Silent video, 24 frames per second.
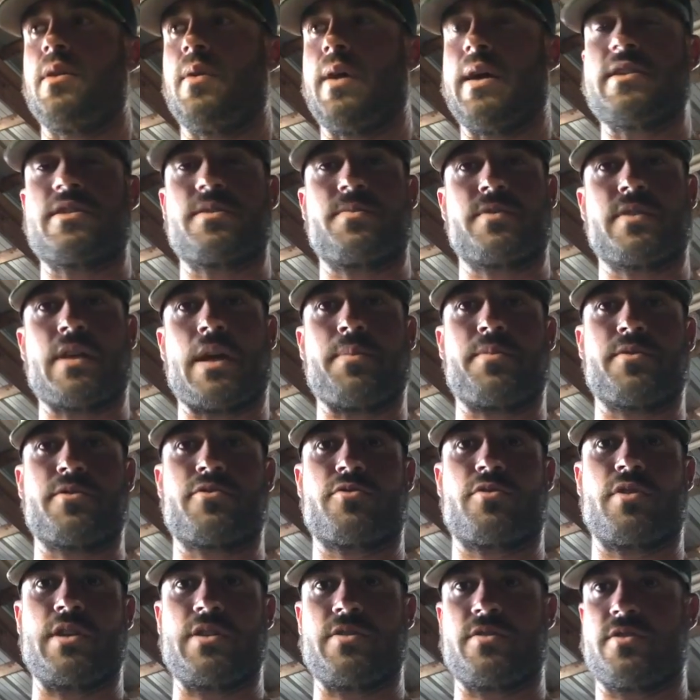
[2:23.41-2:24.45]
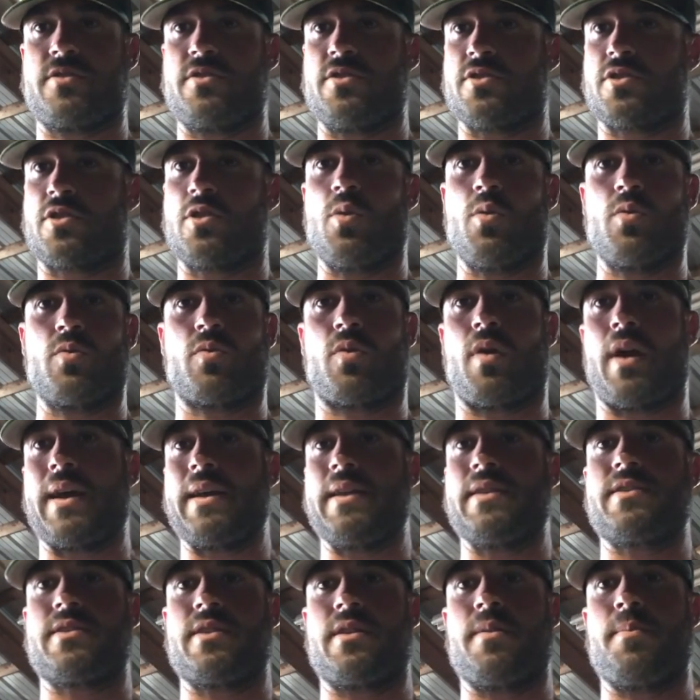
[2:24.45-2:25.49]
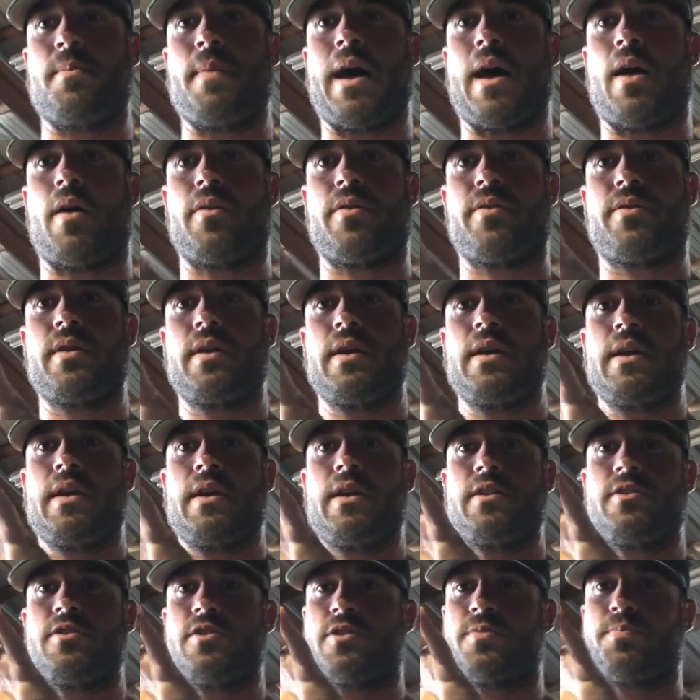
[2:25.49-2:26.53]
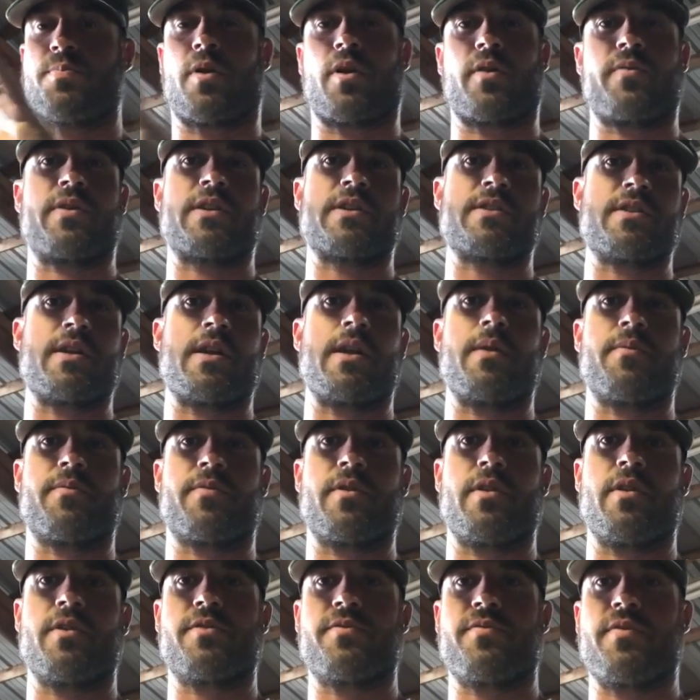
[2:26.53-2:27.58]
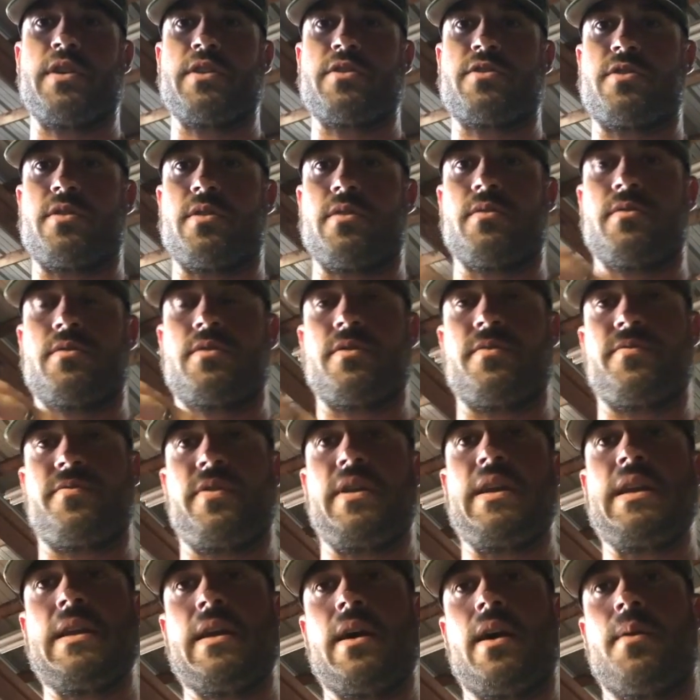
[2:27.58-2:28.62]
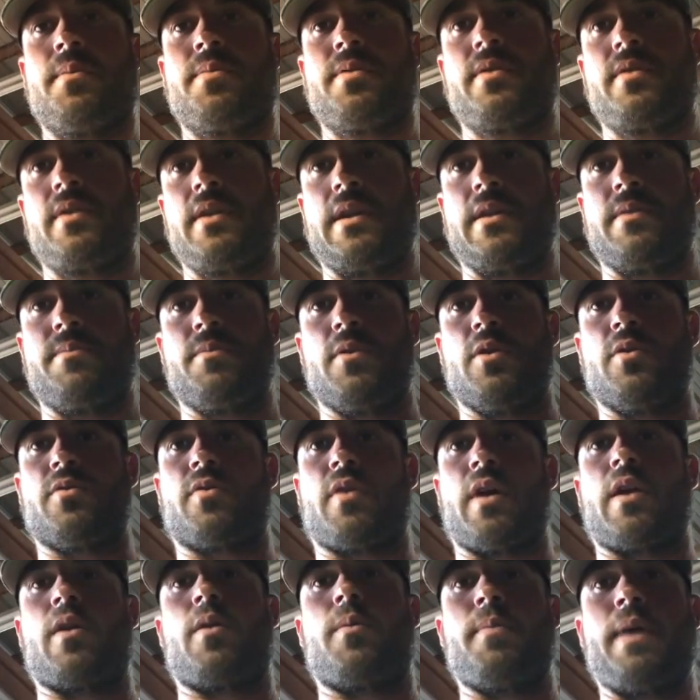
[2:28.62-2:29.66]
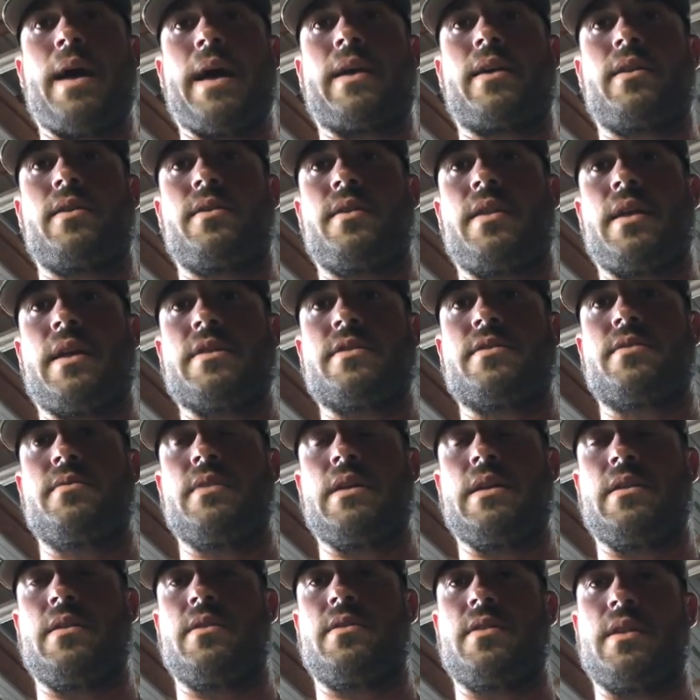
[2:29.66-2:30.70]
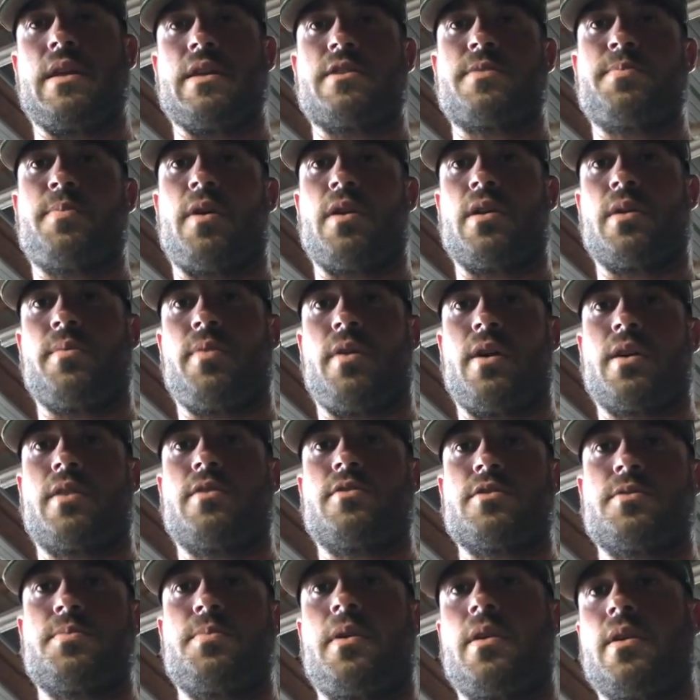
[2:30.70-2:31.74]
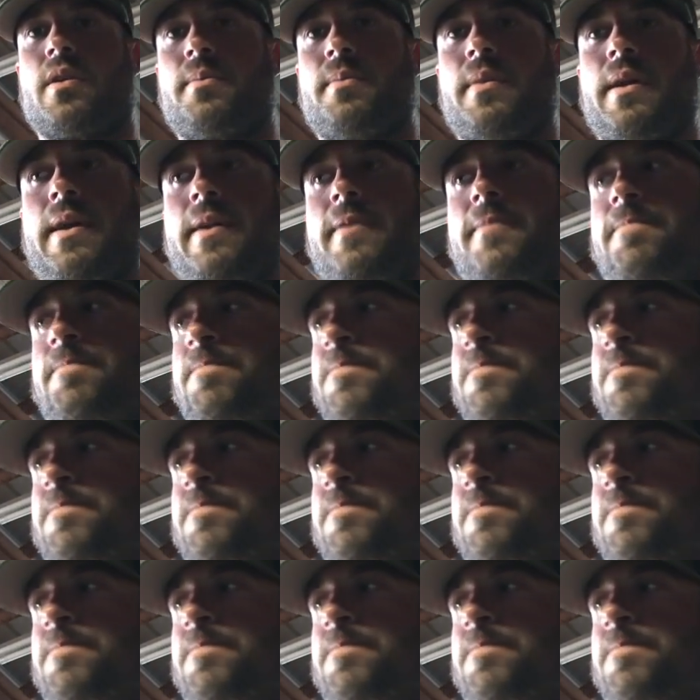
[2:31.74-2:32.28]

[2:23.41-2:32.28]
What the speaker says: Had some cypress trees just going right into the mouth. Just perfect setup for those fish to feed up and move right on back into that spawning pocket or spawning bay.